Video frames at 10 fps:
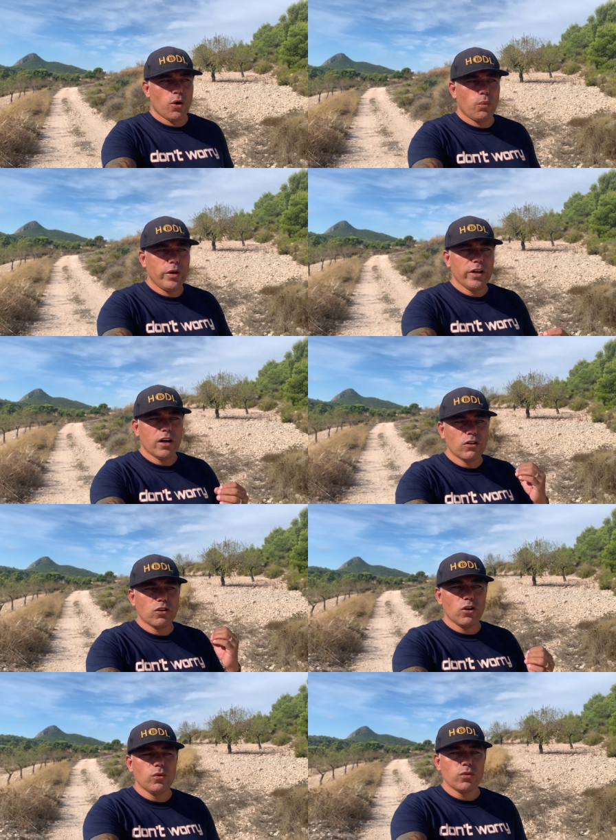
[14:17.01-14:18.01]
We are
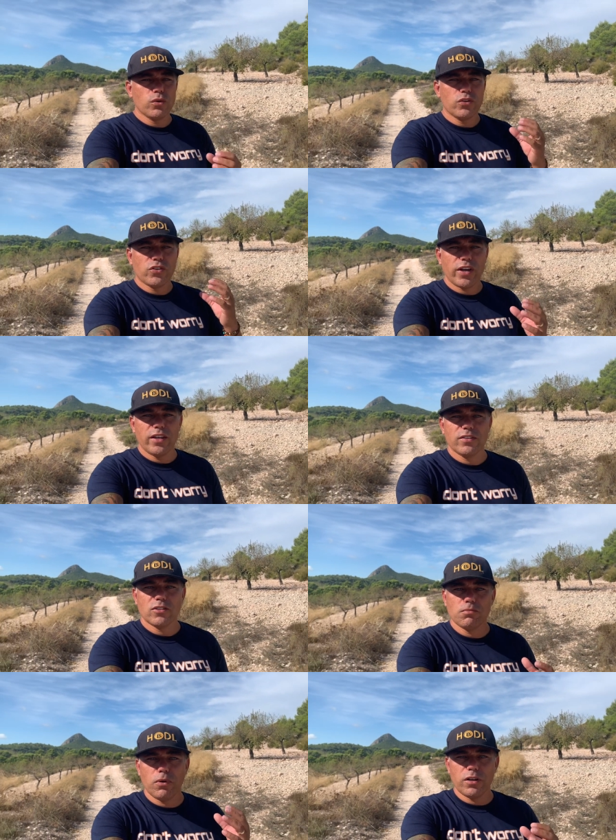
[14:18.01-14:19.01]
going to change
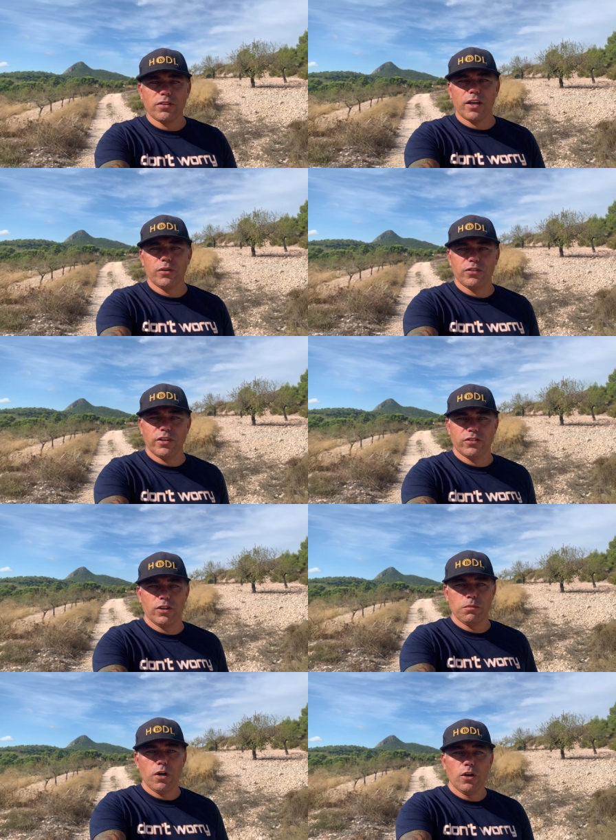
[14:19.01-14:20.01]
this monetary
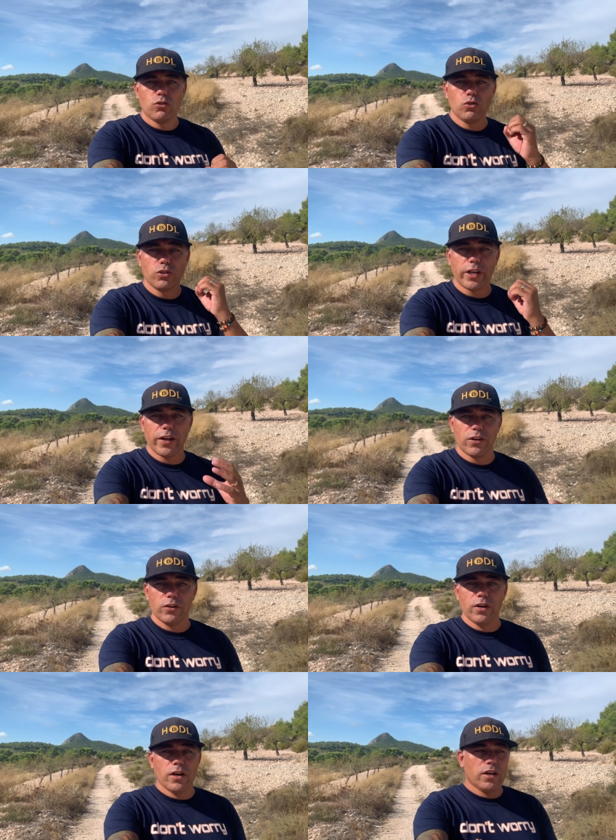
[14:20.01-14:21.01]
system together
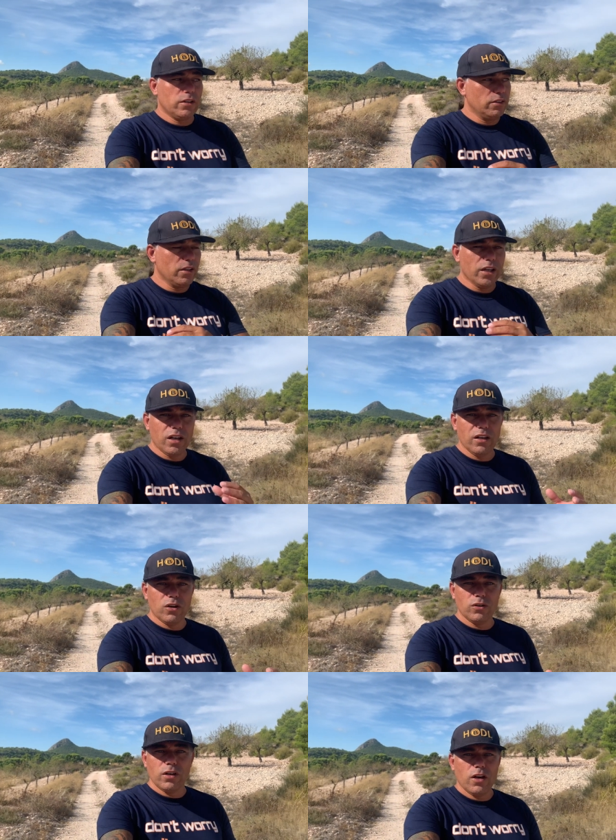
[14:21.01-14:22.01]
not
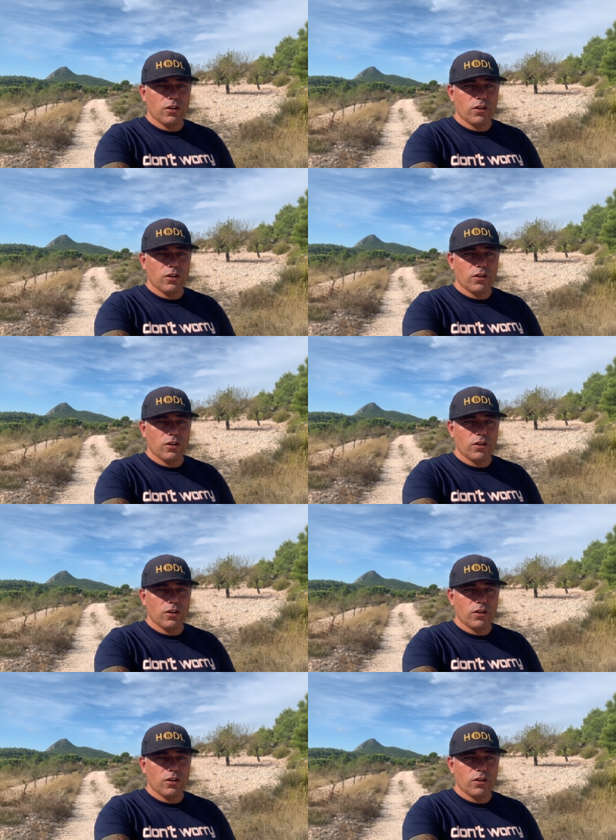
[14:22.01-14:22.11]
alone,